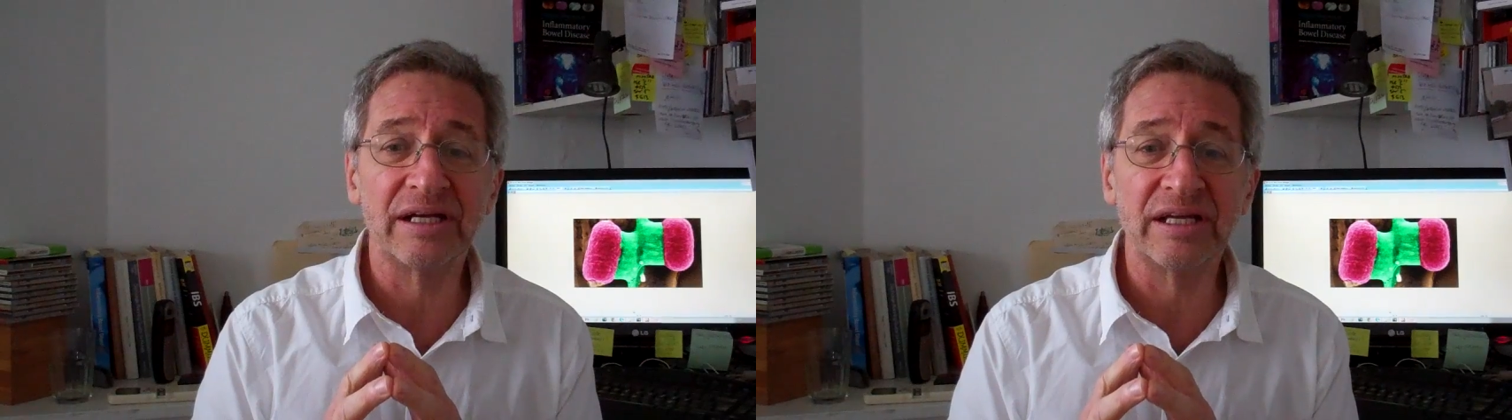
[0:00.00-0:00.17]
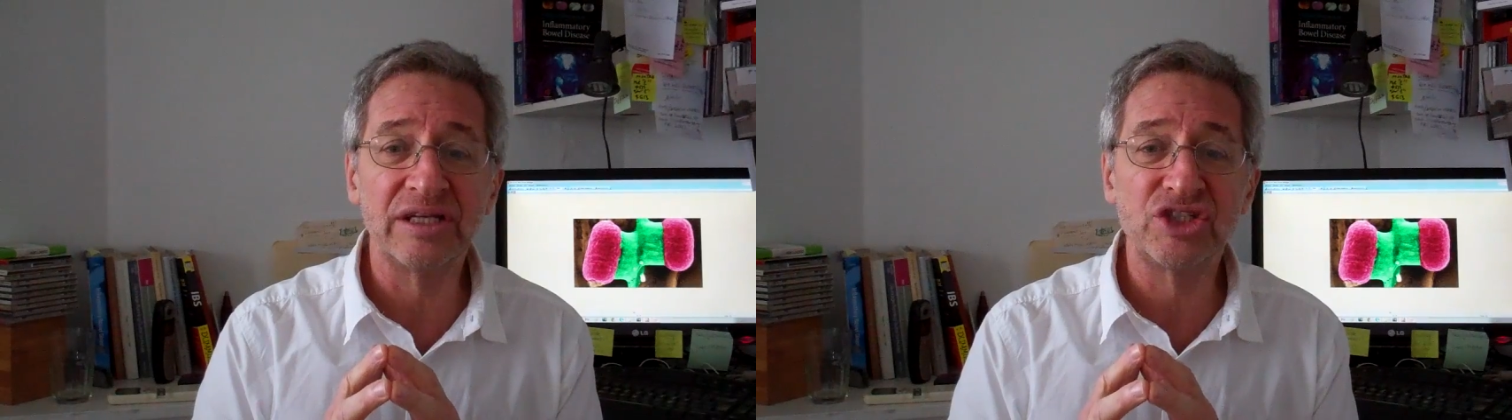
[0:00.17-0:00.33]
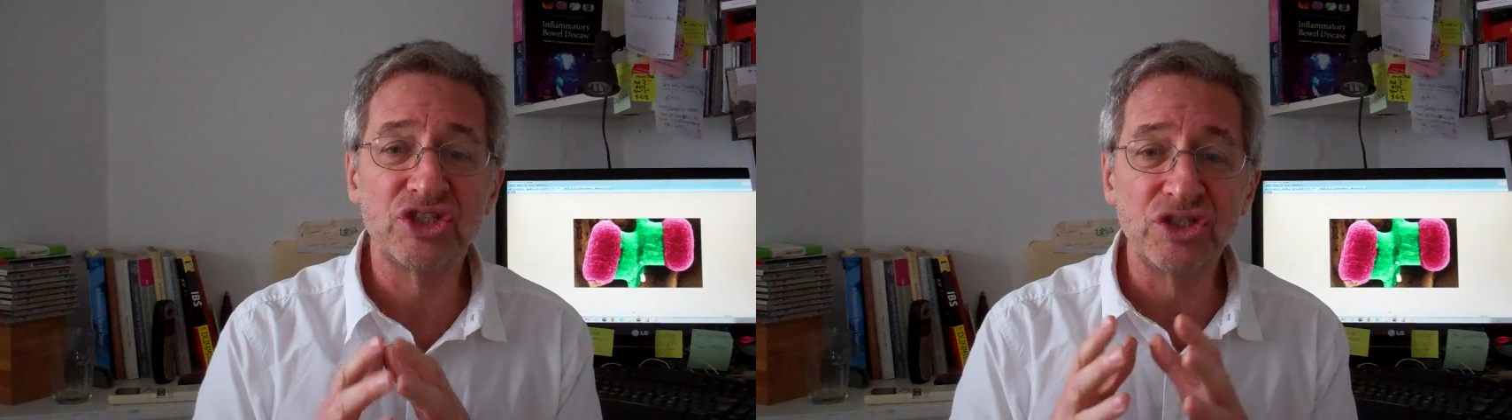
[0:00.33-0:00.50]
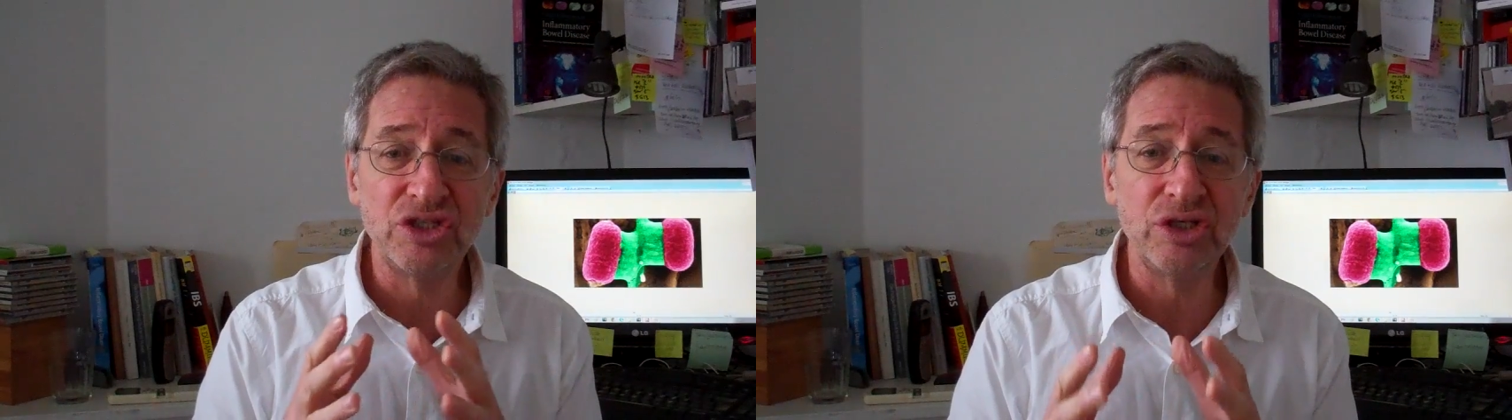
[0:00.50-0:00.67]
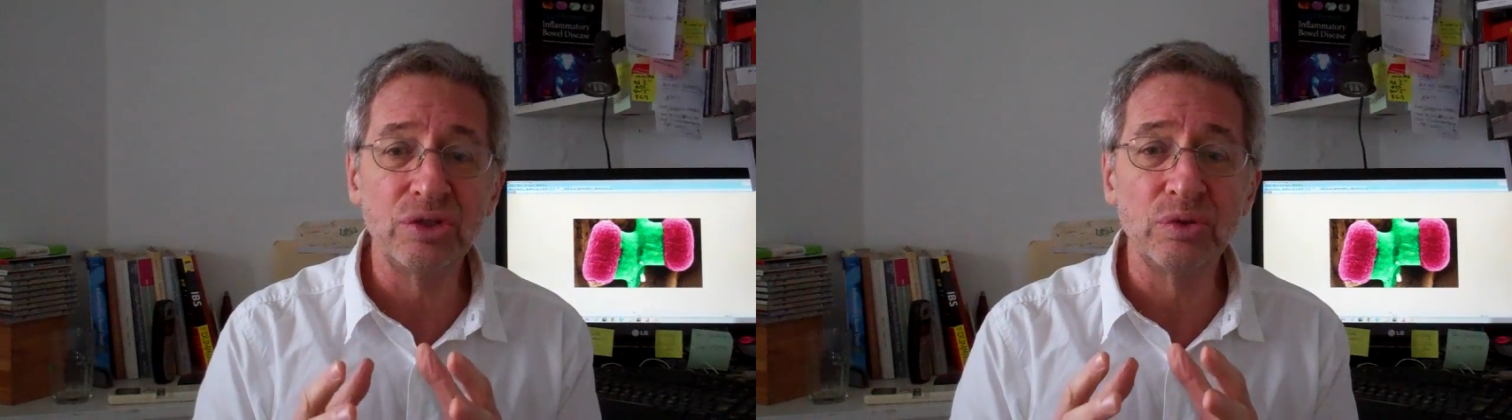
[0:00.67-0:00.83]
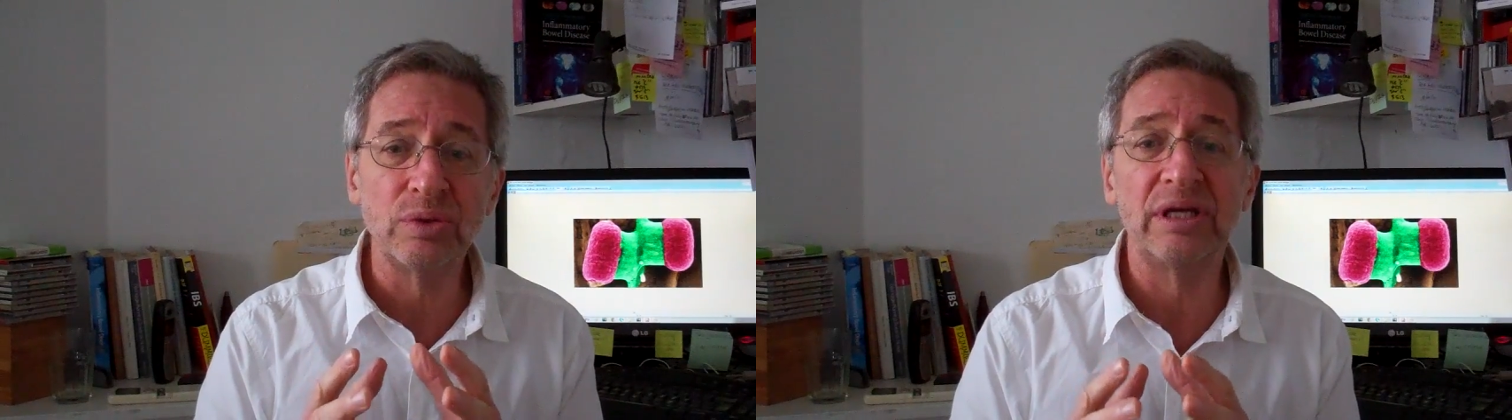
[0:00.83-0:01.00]
it's
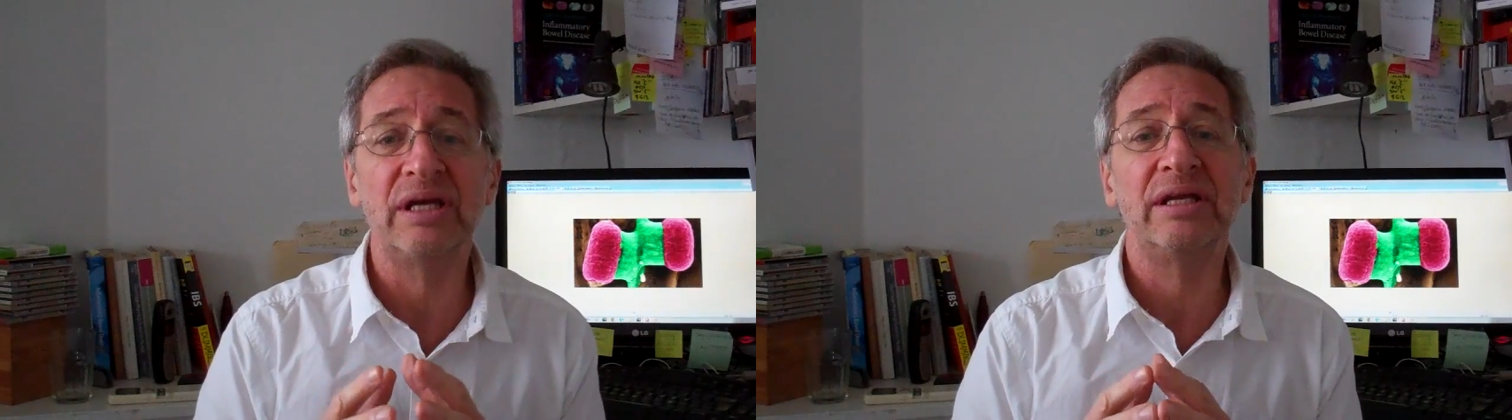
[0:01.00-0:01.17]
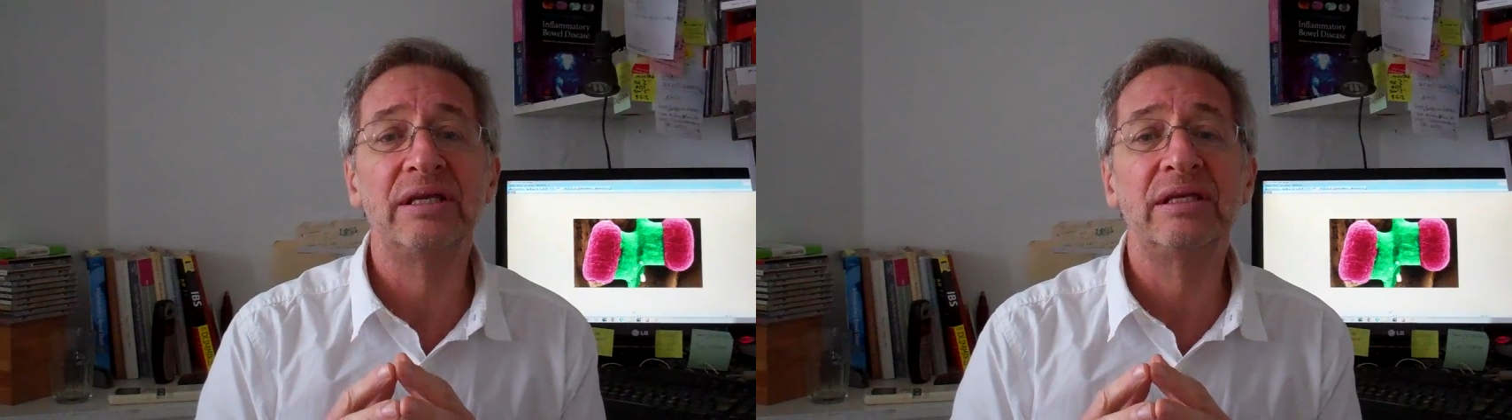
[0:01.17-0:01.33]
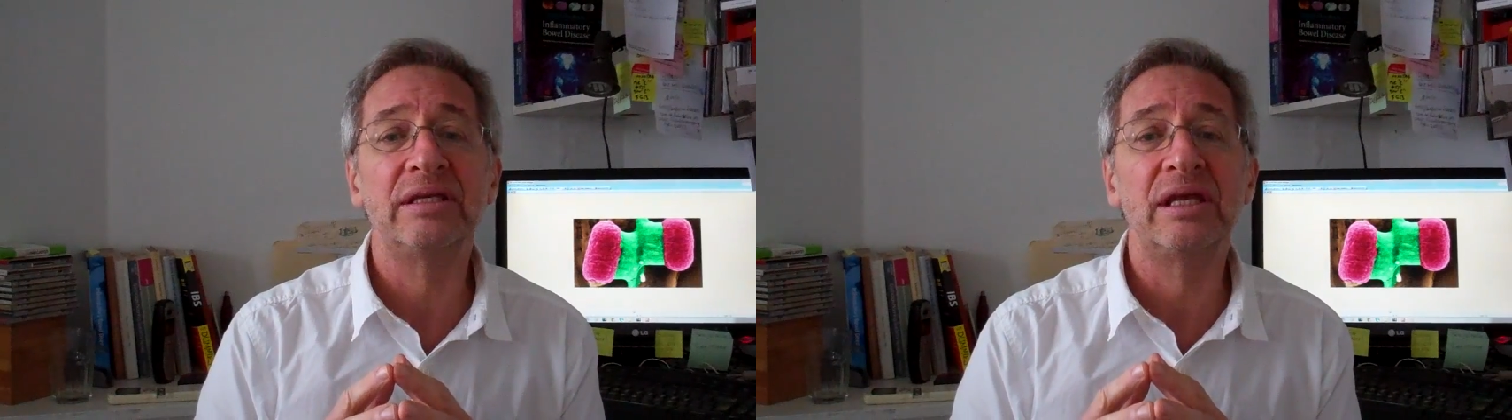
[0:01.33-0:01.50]
new in